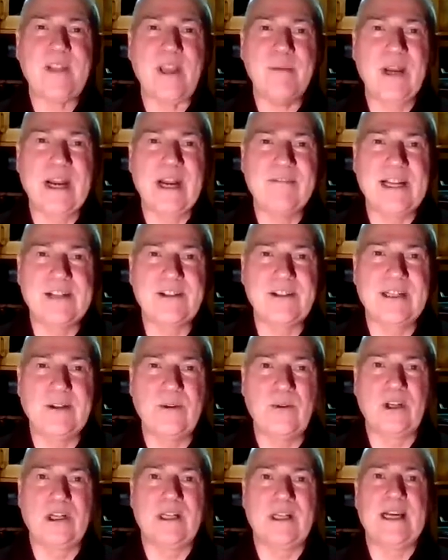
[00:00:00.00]
but I've actually
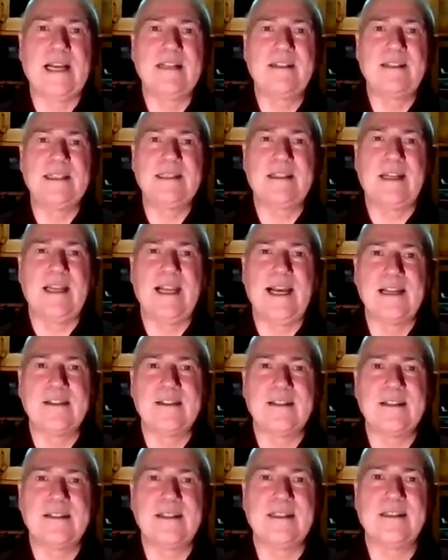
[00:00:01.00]
organized these
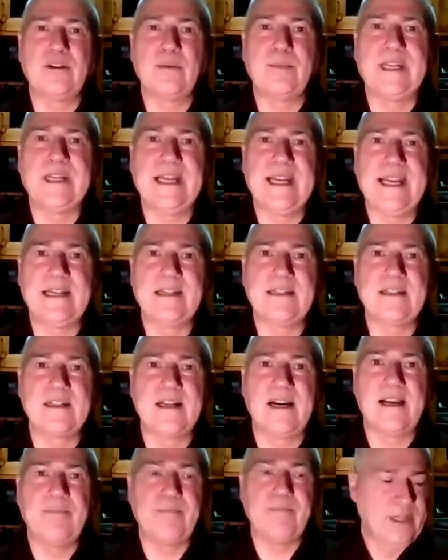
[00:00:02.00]
classes a little bit ahead of
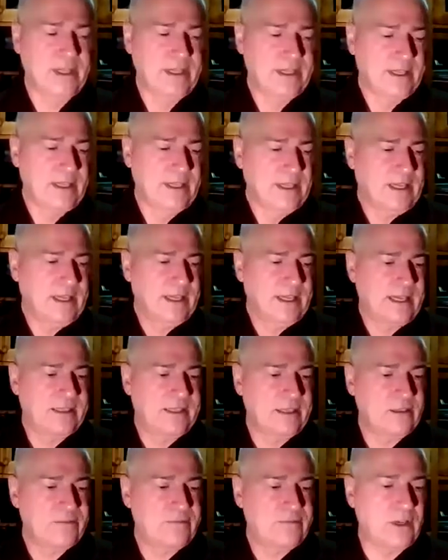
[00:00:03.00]
time. And
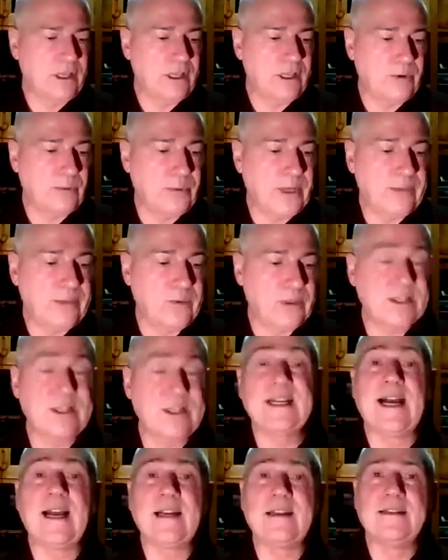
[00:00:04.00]
then the following week we'll
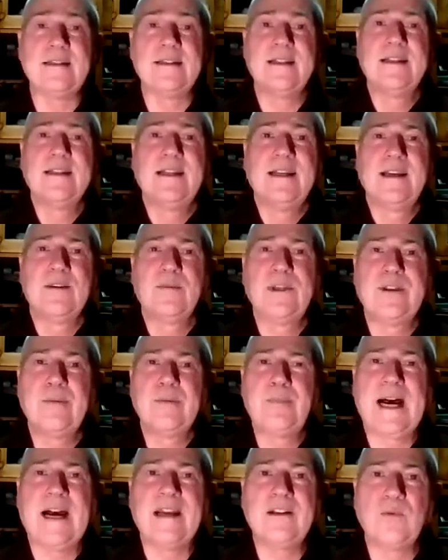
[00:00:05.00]
start with the
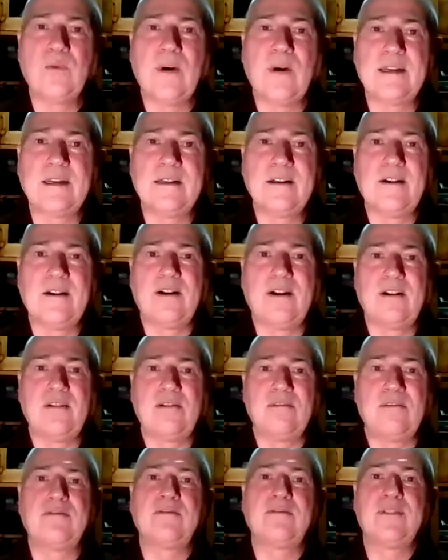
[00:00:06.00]
part 1
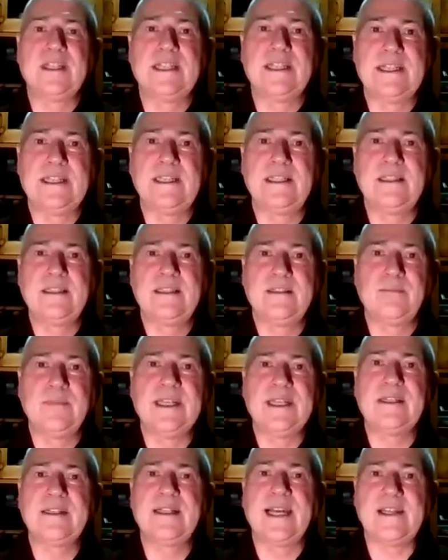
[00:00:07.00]
of the
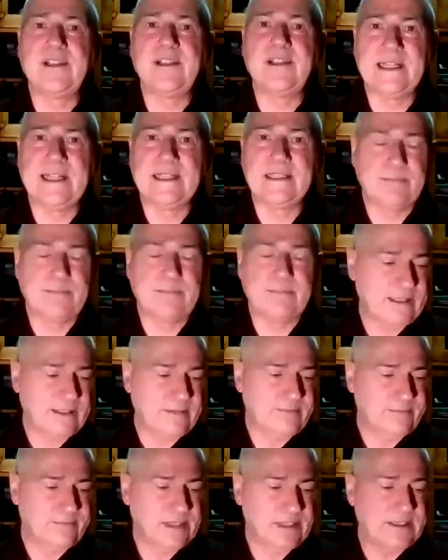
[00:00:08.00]
meditation aspect,
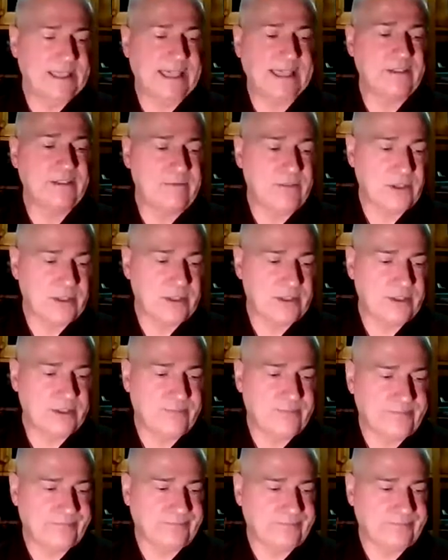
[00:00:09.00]
the 2nd verse.